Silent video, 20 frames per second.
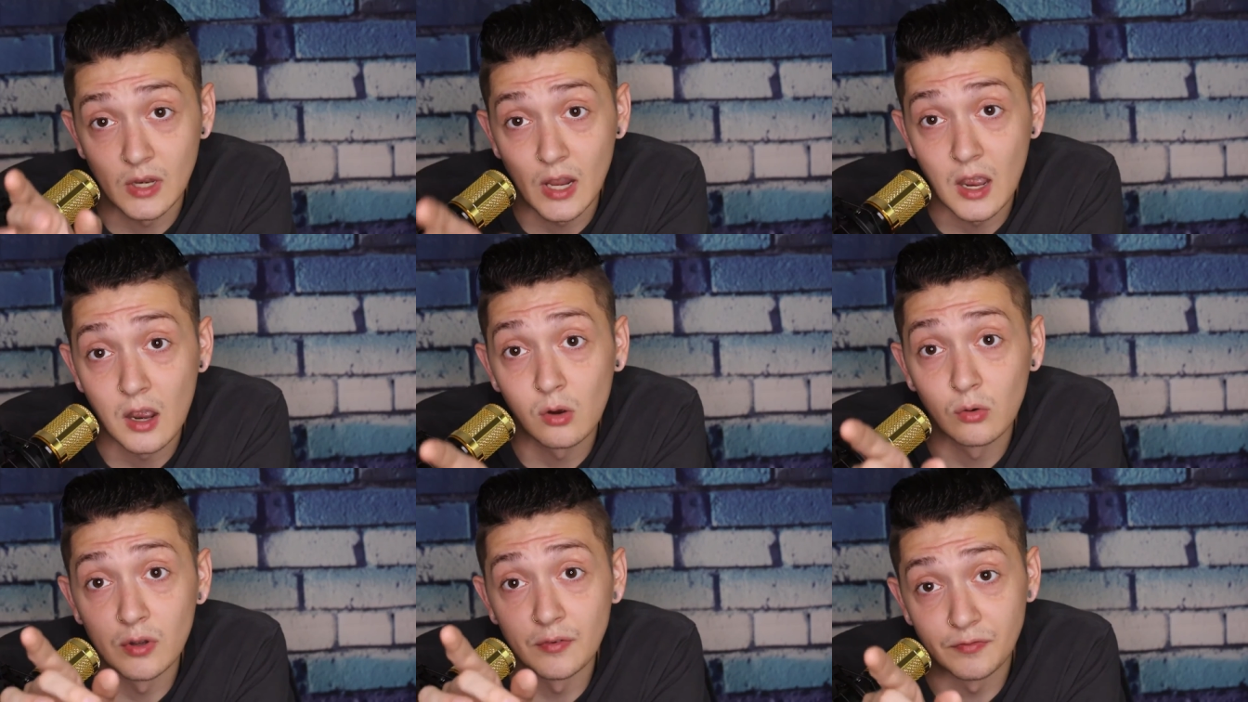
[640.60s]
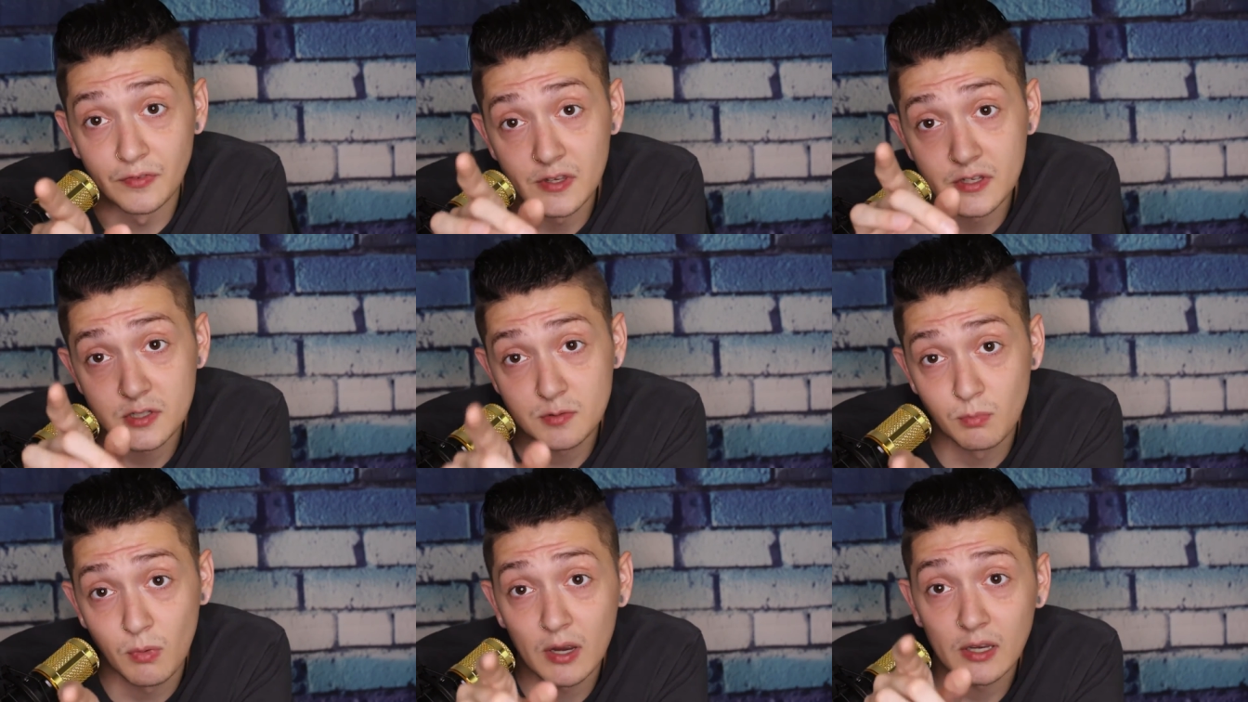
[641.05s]
Now, if
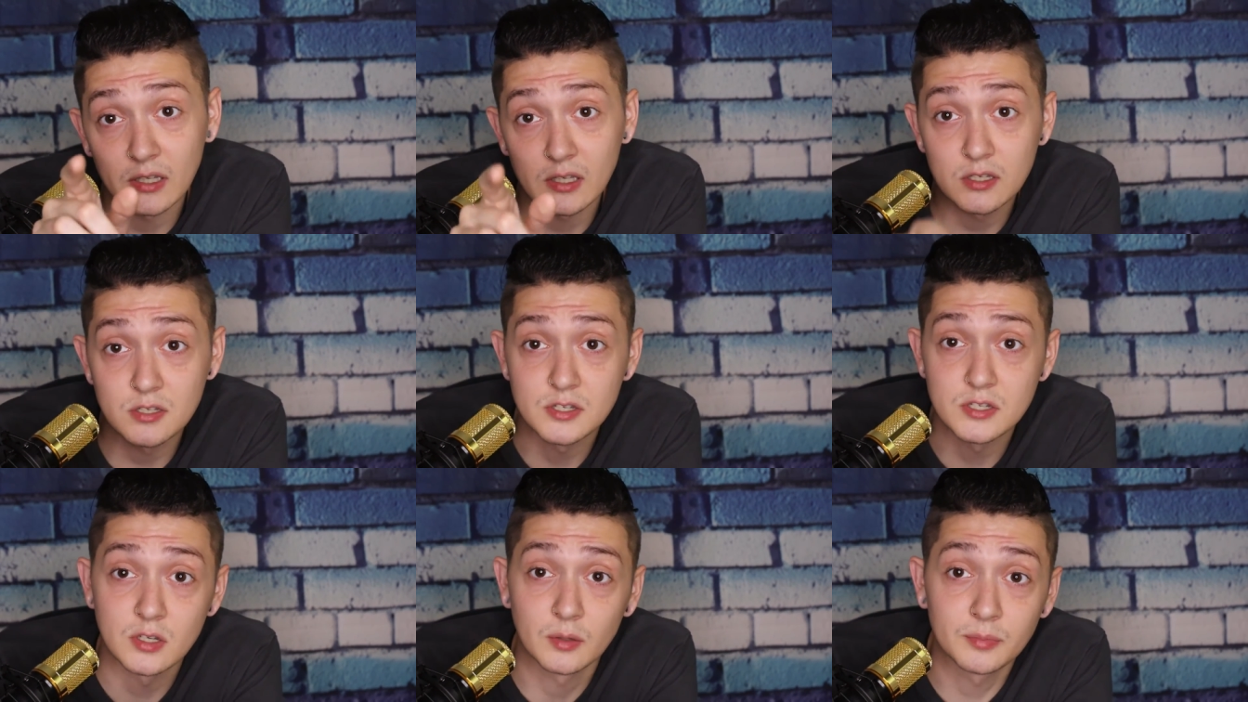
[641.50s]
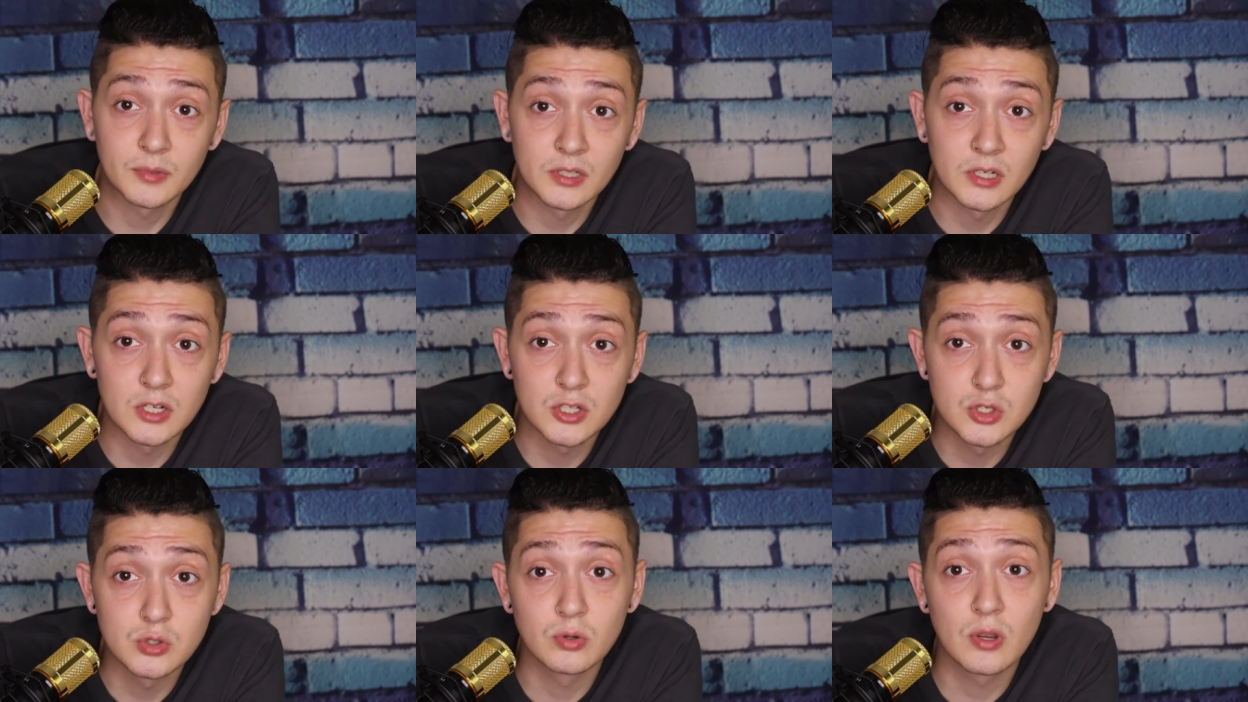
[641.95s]
this mic is
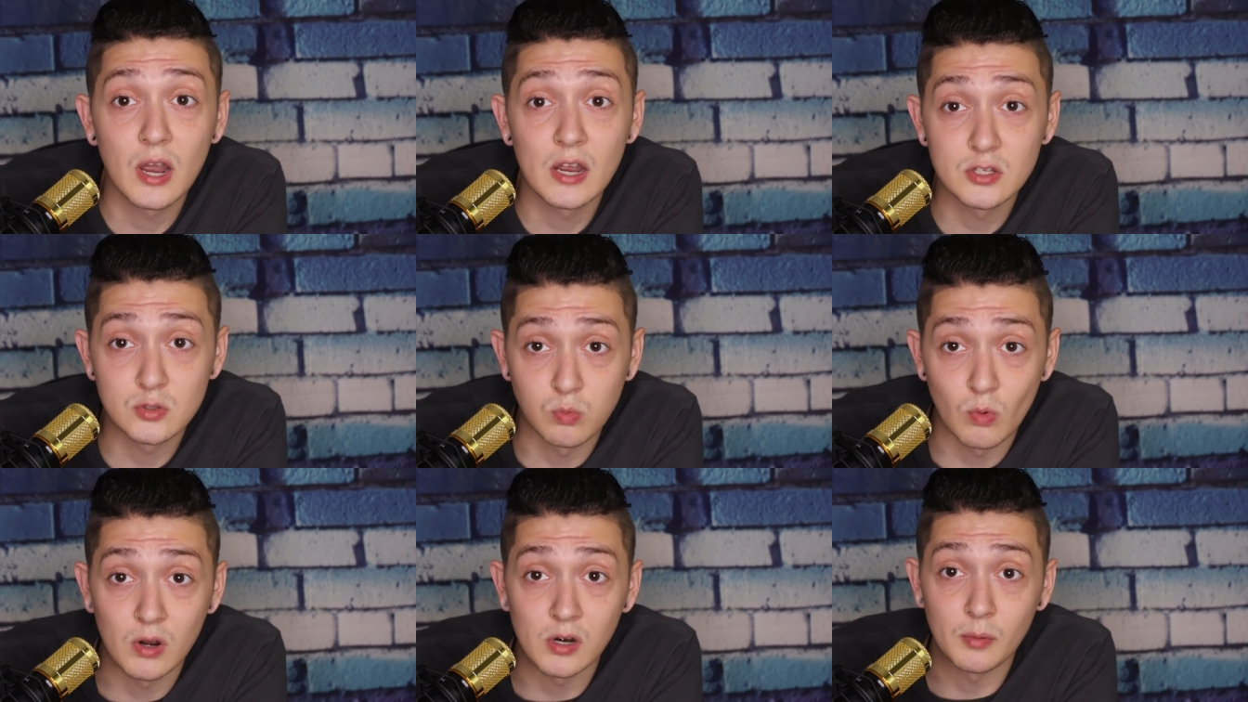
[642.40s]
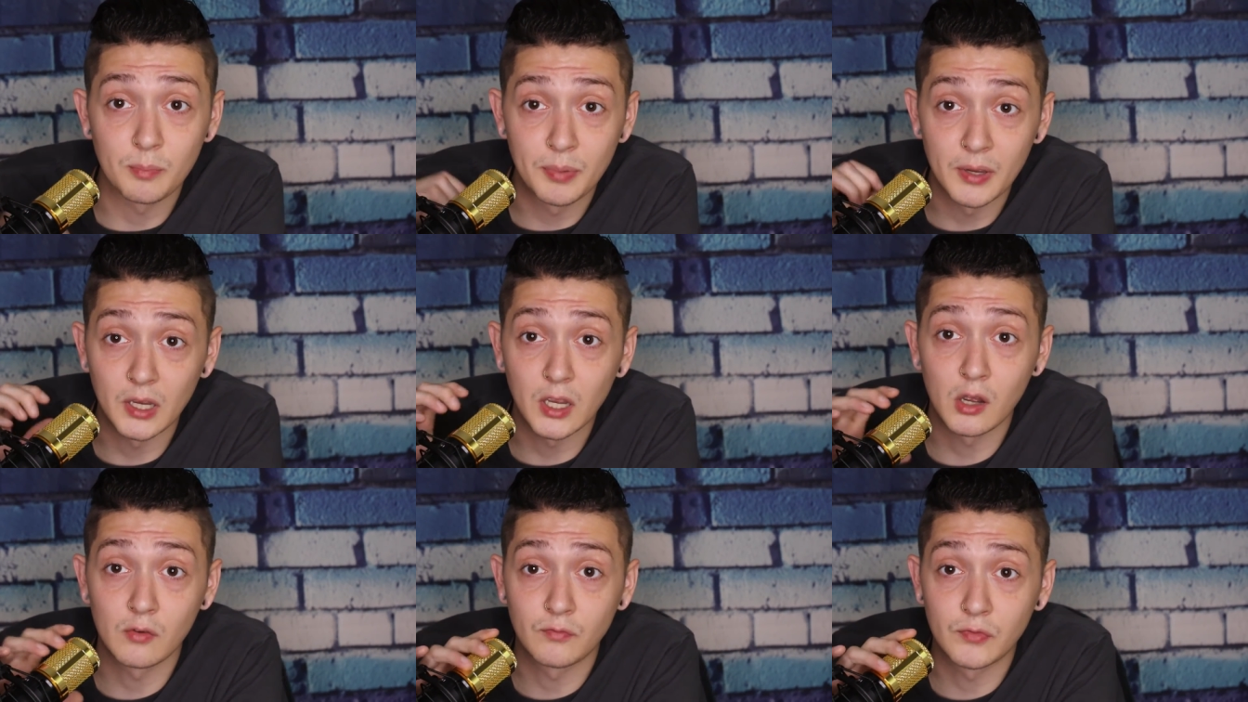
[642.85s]
something that you guys want to
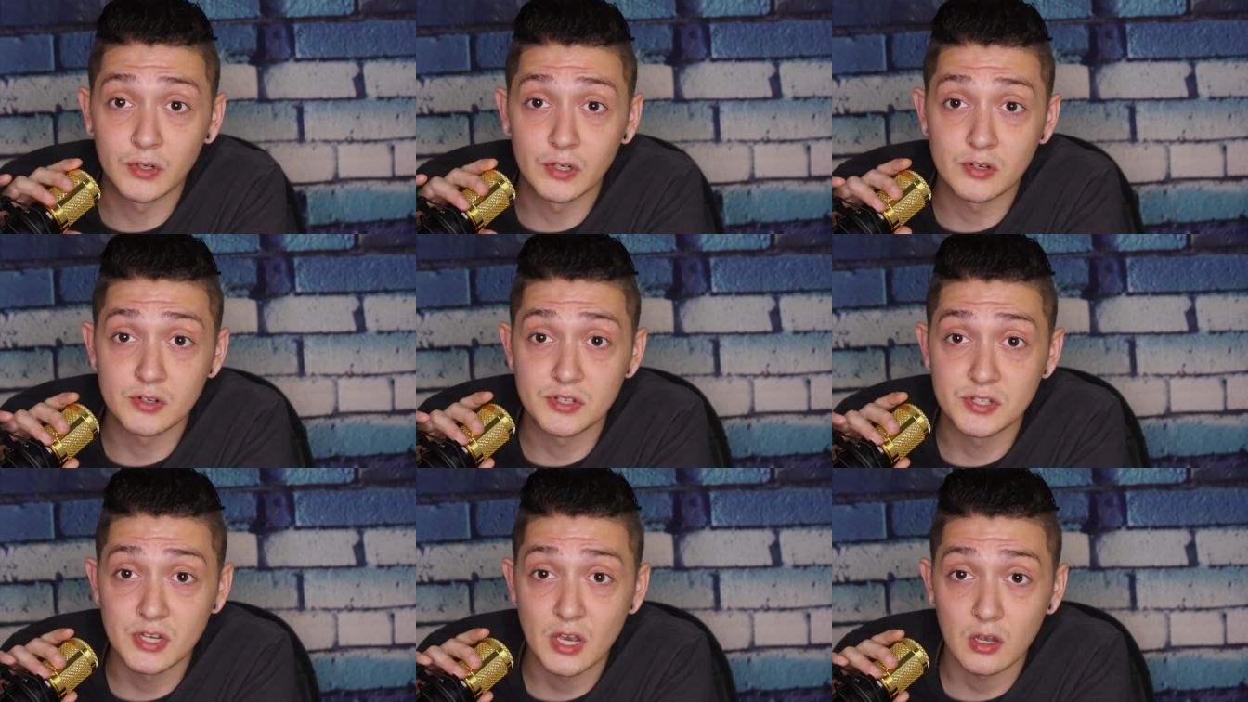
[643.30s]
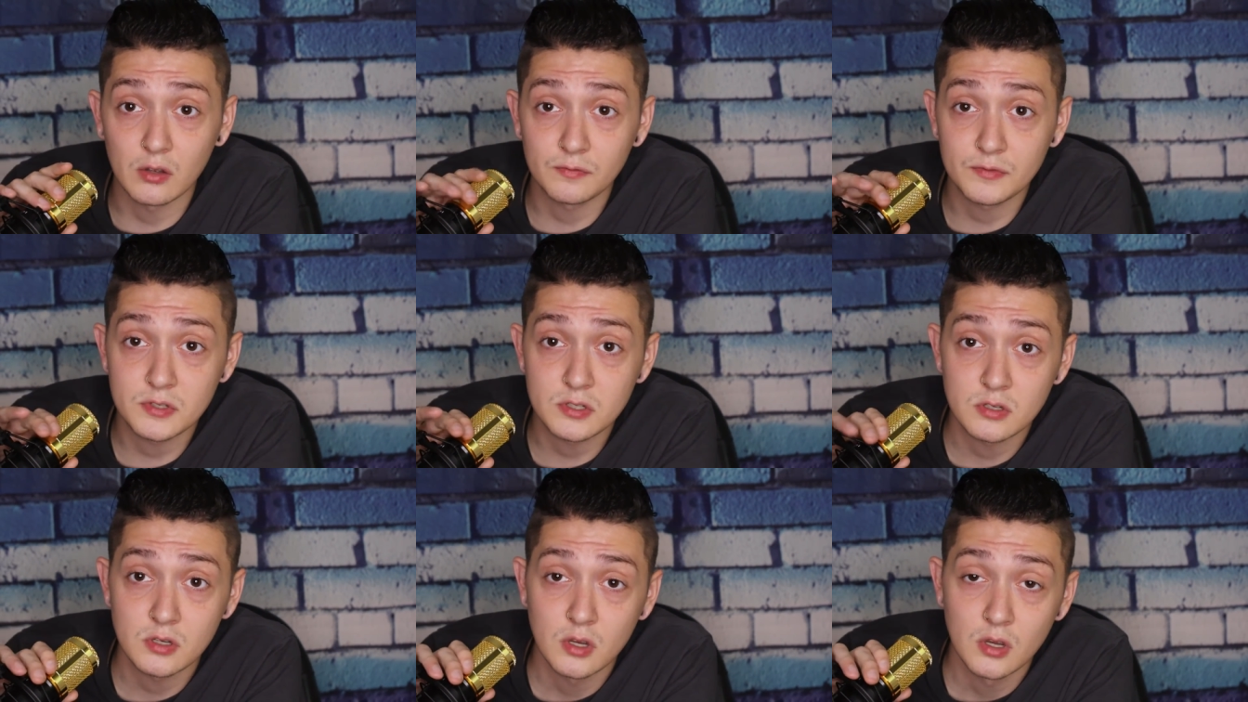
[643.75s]
pick up for
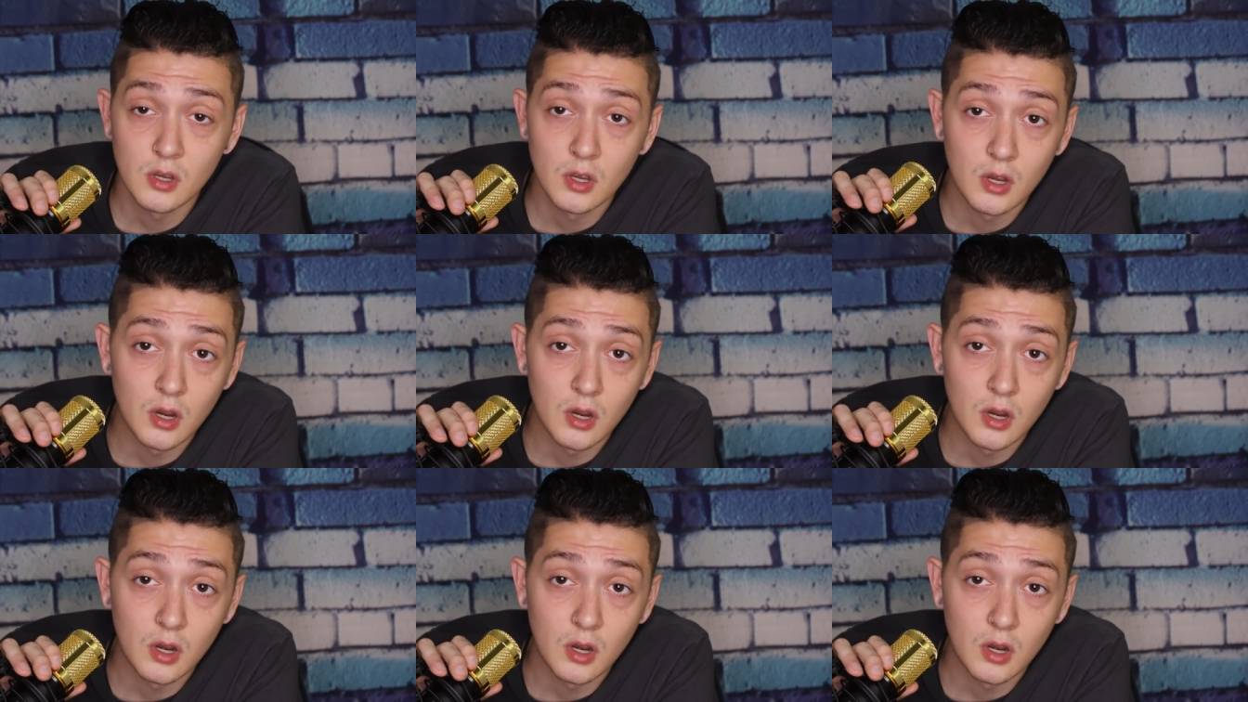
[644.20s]
yourselves,